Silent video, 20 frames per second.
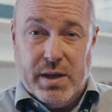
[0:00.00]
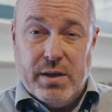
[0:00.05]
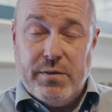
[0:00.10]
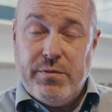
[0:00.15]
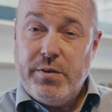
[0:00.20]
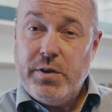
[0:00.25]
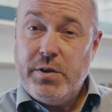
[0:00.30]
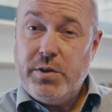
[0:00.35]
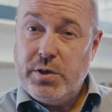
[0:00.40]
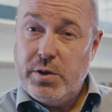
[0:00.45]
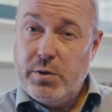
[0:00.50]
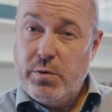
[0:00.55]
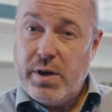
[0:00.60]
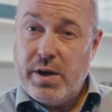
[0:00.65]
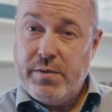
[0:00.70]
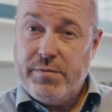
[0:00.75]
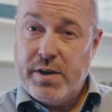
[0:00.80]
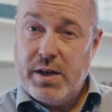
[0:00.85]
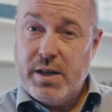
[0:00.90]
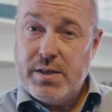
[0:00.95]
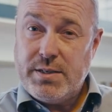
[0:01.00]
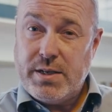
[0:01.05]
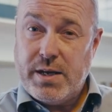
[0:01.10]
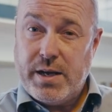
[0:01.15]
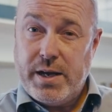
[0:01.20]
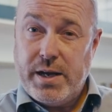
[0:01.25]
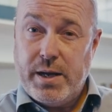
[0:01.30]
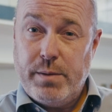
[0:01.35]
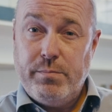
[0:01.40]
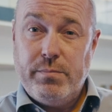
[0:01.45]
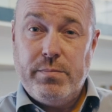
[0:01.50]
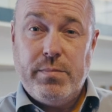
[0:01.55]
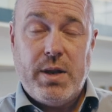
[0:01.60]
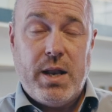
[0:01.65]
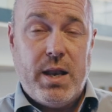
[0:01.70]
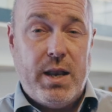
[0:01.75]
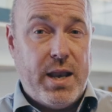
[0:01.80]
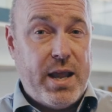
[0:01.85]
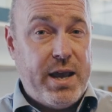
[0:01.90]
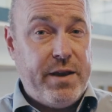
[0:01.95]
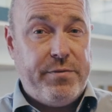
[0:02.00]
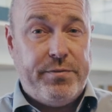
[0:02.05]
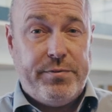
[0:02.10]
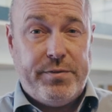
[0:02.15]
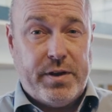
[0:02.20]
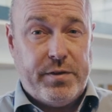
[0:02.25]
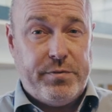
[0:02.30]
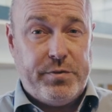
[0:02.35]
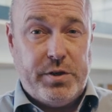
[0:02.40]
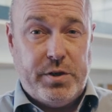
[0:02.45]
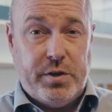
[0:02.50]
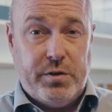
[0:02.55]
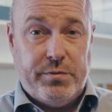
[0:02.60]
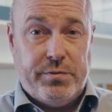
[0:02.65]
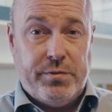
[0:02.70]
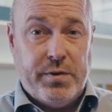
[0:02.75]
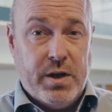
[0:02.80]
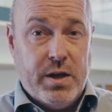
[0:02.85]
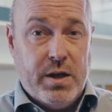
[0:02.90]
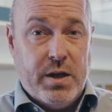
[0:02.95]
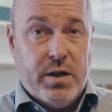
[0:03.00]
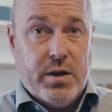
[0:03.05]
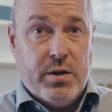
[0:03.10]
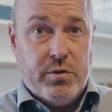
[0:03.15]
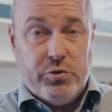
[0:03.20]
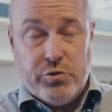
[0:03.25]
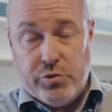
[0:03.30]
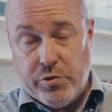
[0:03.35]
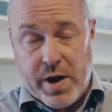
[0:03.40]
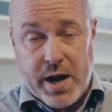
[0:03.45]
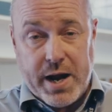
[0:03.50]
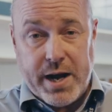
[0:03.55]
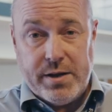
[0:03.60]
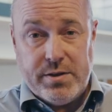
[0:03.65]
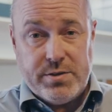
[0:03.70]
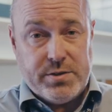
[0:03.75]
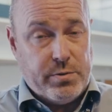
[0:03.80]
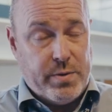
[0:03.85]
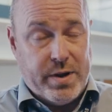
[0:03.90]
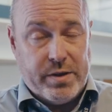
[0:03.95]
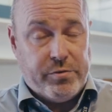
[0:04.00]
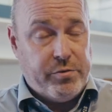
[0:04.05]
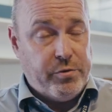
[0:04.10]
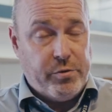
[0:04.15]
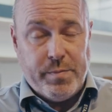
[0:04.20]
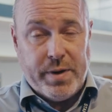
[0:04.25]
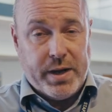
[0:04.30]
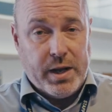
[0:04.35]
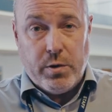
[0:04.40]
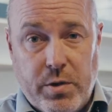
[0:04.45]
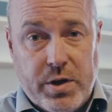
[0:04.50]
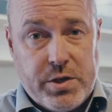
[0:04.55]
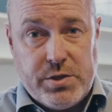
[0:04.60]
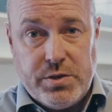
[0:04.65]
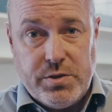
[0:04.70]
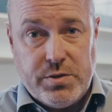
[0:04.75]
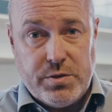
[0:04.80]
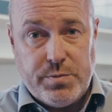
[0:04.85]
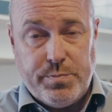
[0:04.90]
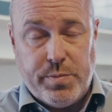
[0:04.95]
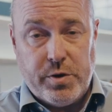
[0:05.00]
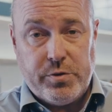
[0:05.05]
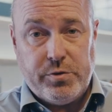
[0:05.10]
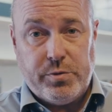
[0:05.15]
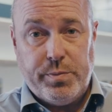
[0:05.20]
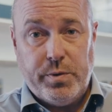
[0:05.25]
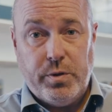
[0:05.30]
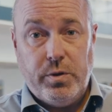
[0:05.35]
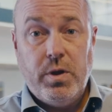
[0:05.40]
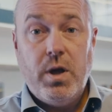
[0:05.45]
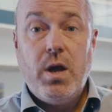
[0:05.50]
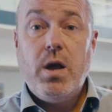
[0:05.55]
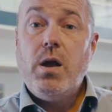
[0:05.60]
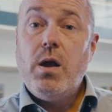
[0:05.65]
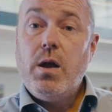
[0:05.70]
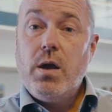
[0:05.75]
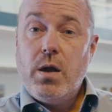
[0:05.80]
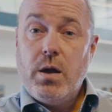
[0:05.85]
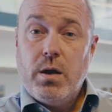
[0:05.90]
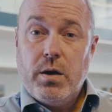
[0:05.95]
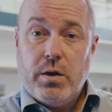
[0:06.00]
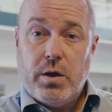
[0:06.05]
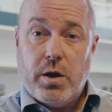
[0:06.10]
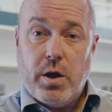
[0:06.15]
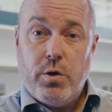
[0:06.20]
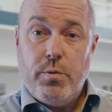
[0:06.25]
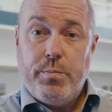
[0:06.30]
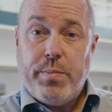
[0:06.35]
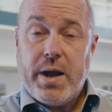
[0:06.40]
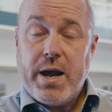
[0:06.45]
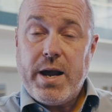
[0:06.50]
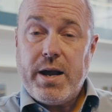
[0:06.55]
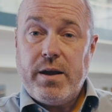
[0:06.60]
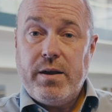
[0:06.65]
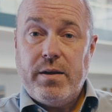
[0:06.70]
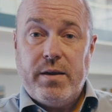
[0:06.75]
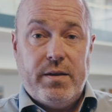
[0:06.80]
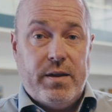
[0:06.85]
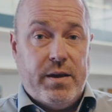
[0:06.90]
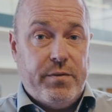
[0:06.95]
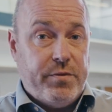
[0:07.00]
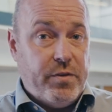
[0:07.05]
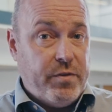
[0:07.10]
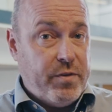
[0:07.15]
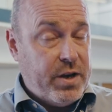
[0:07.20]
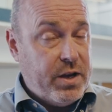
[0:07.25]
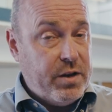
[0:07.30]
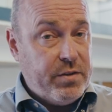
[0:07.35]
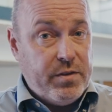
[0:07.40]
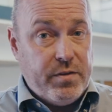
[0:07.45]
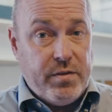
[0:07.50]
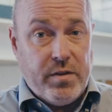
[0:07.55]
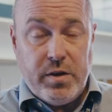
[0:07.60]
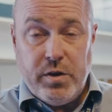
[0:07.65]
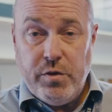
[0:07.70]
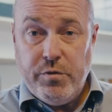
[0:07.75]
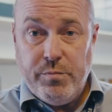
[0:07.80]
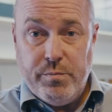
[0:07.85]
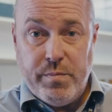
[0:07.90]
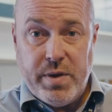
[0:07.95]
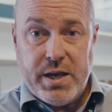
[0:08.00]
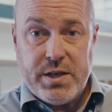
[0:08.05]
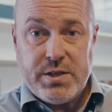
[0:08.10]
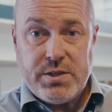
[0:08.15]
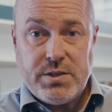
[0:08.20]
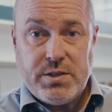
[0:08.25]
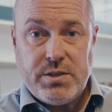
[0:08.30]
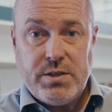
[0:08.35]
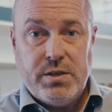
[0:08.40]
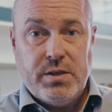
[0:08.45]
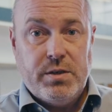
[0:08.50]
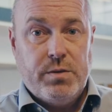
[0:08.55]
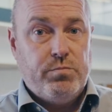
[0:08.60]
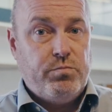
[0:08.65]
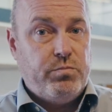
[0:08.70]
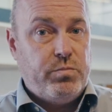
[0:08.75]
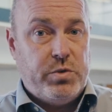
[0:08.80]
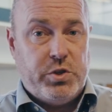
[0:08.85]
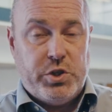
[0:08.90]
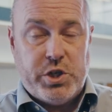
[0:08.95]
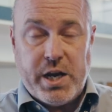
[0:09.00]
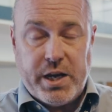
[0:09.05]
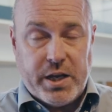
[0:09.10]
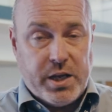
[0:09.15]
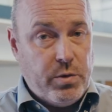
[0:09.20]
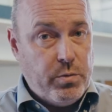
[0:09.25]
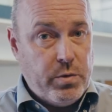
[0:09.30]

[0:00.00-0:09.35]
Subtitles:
If you do have any time left after you've tried to answer as many questions as possible, go back. If there's anything that you've missed, check your